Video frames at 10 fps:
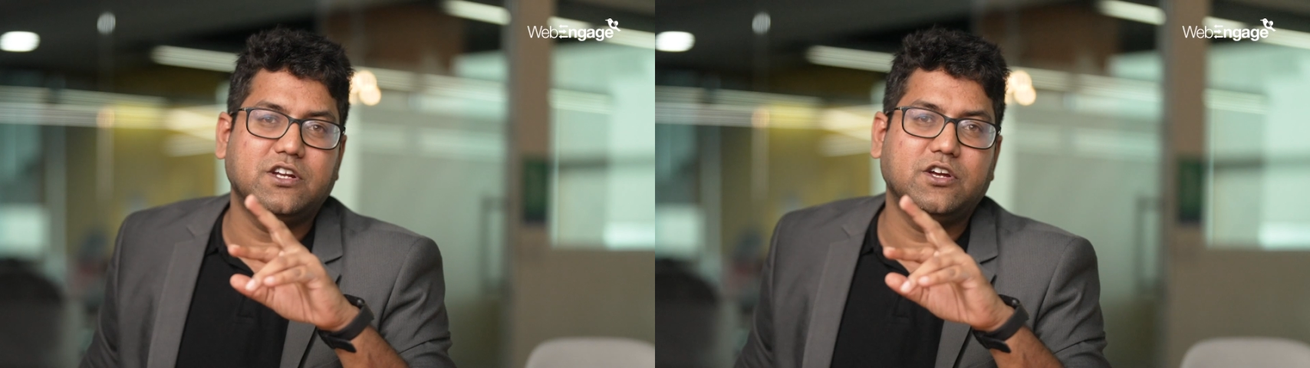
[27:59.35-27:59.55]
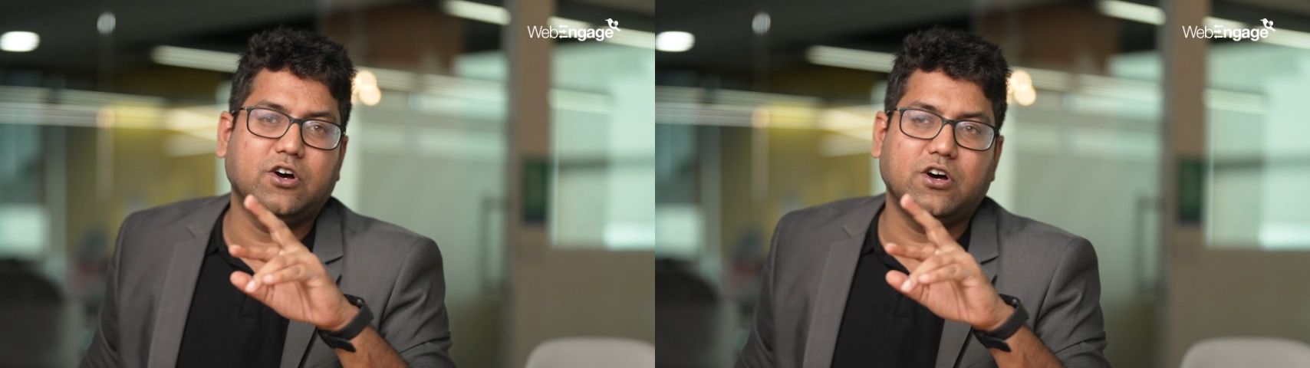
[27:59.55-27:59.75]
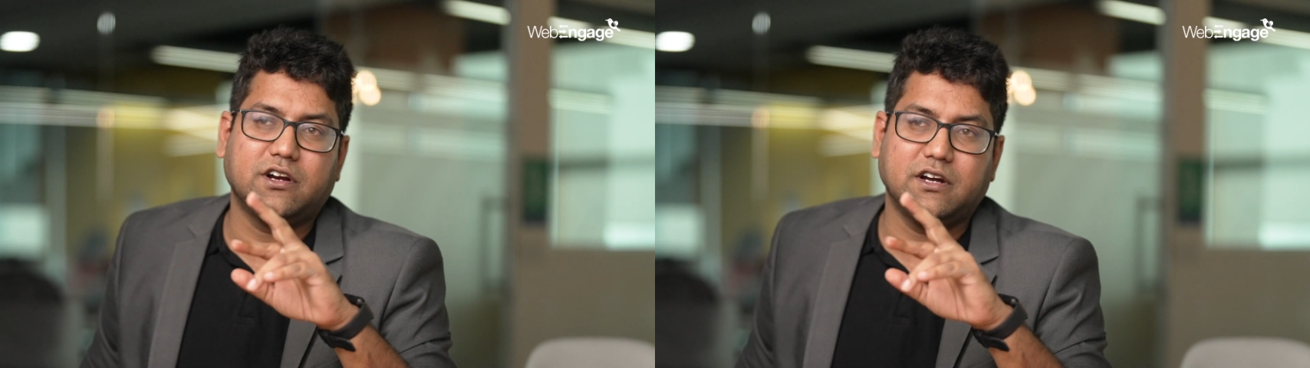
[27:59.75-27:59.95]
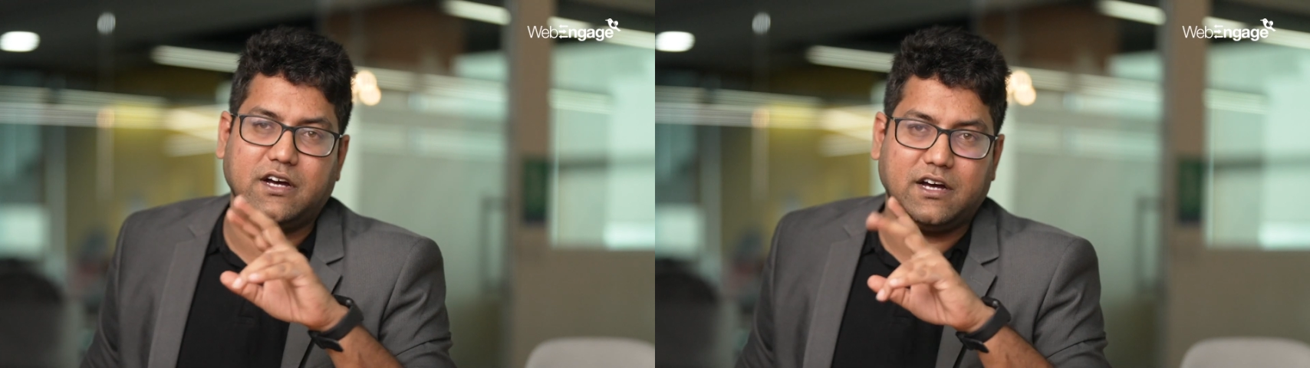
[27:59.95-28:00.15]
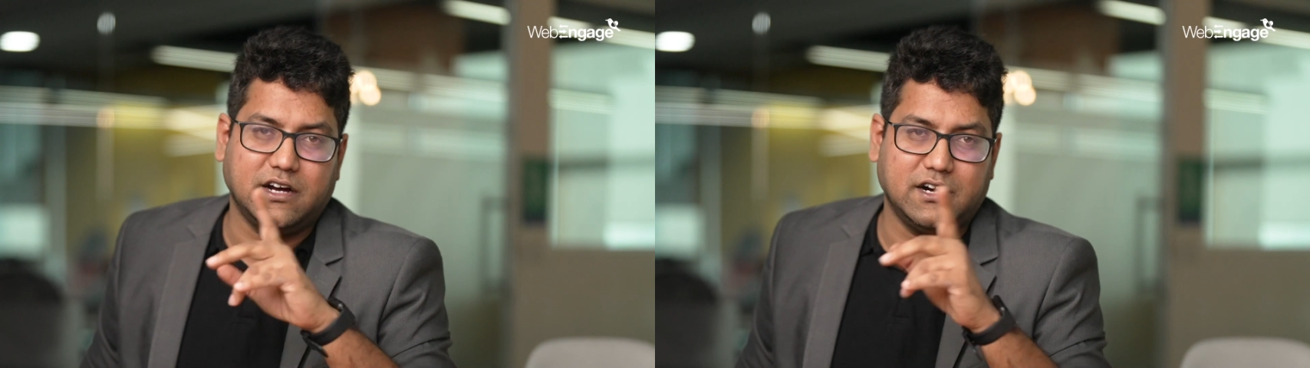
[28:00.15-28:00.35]
in
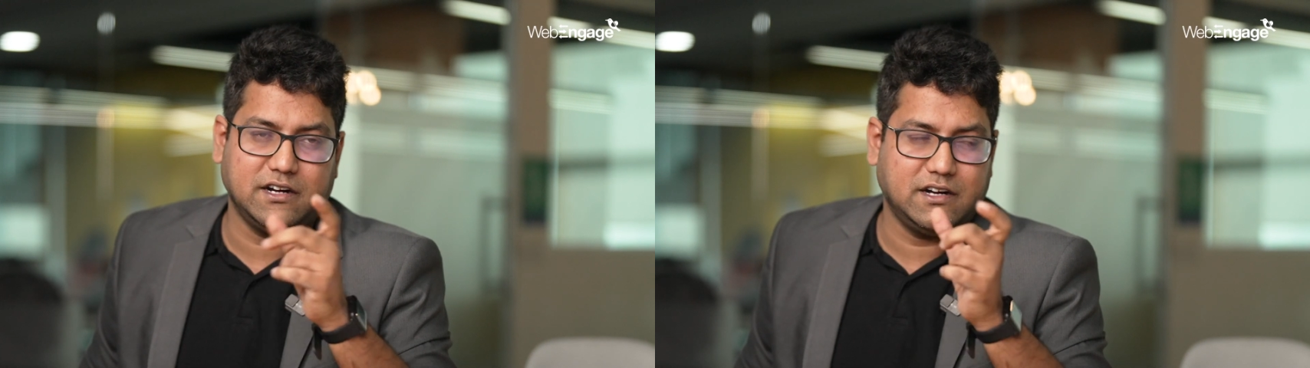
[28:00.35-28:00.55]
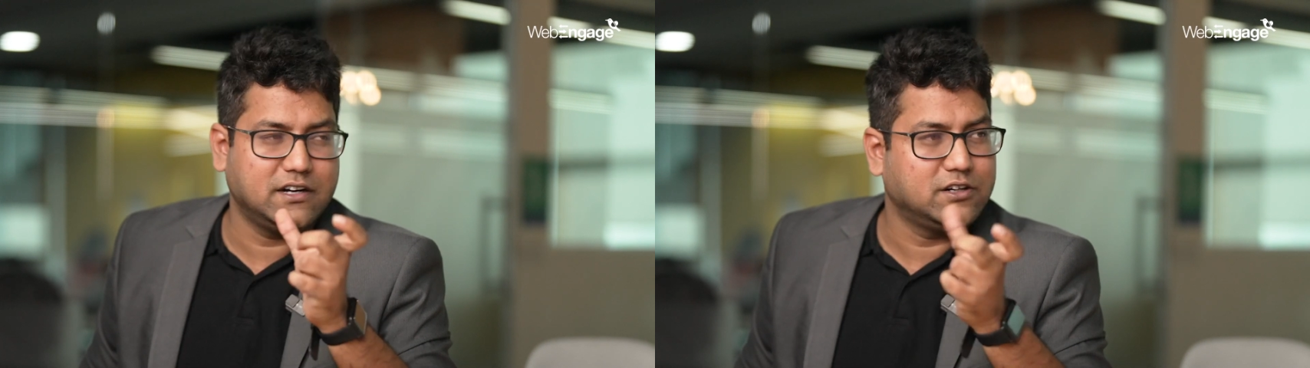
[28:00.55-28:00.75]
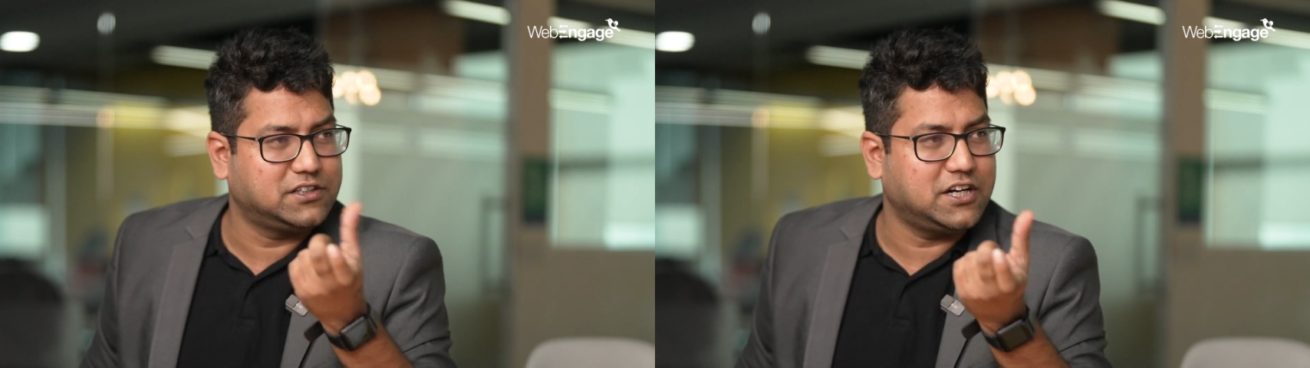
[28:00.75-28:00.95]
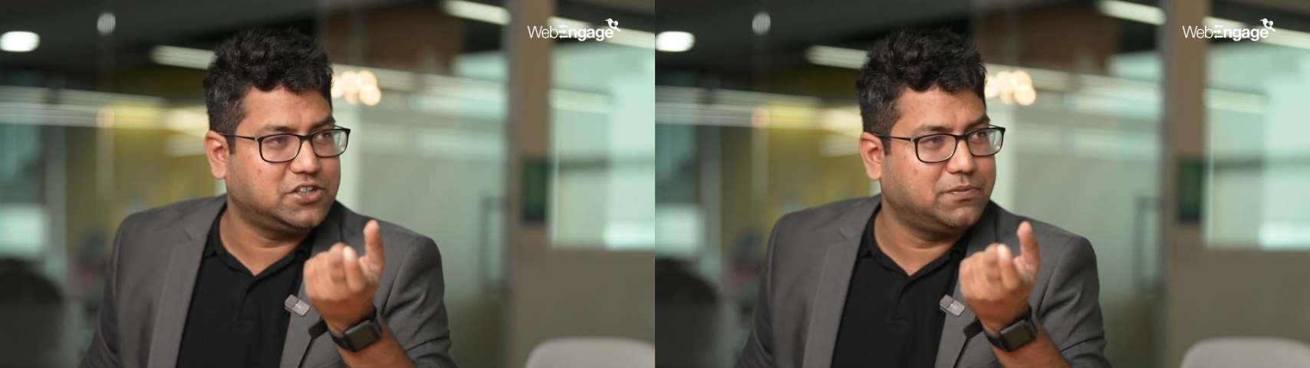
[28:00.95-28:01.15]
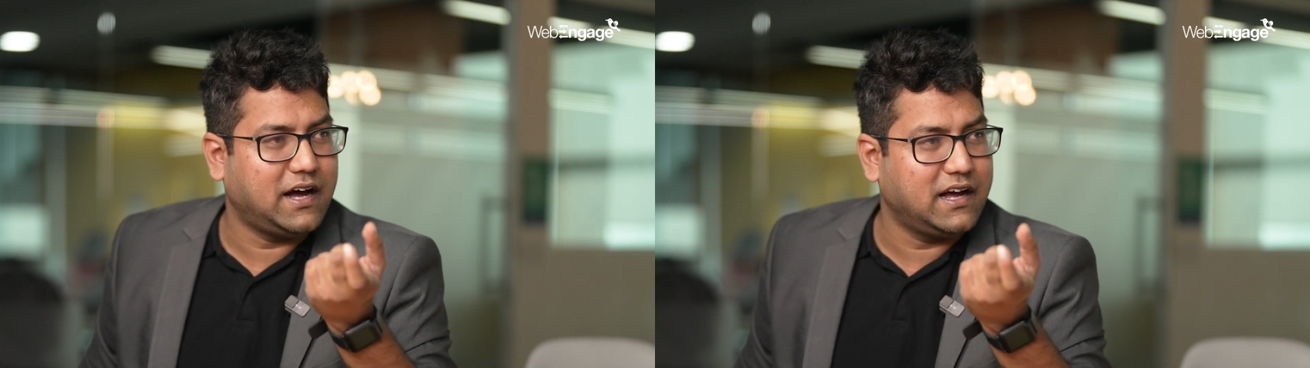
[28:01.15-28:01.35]
your
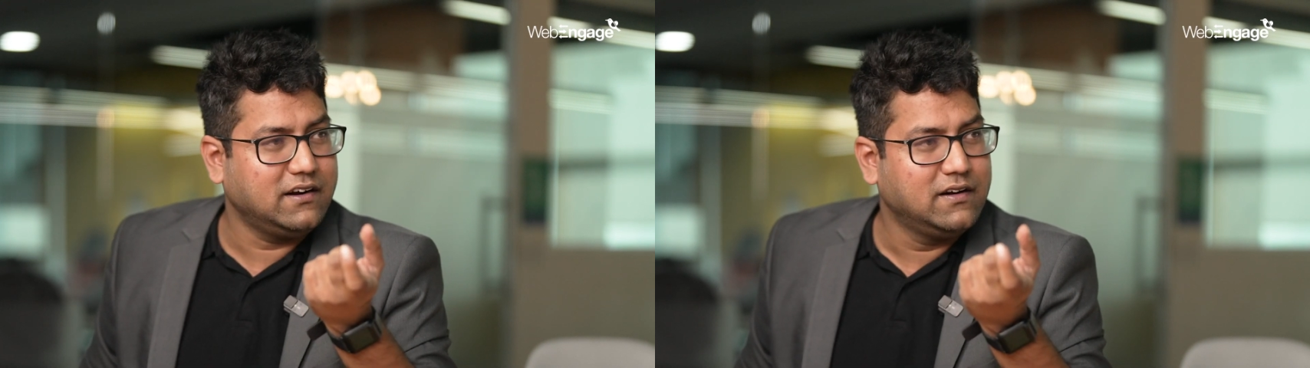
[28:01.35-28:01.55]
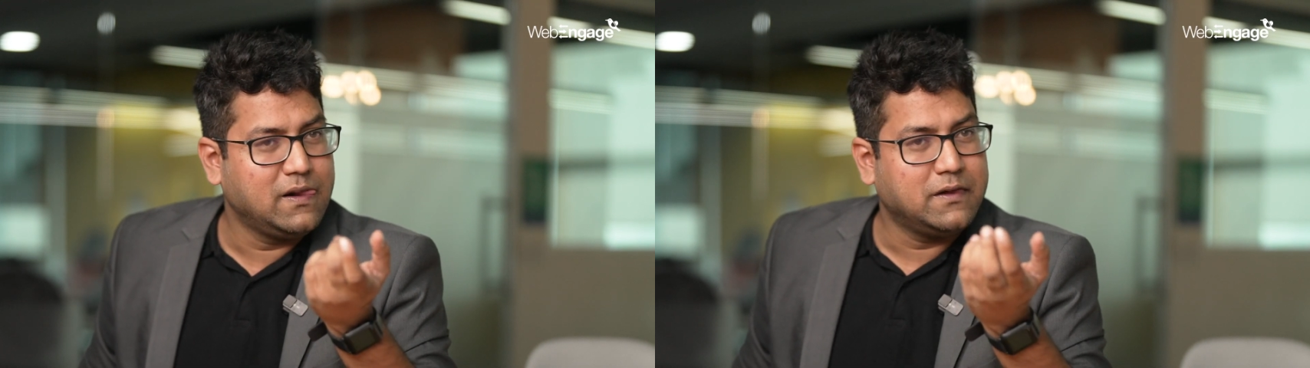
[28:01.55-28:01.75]
search bar,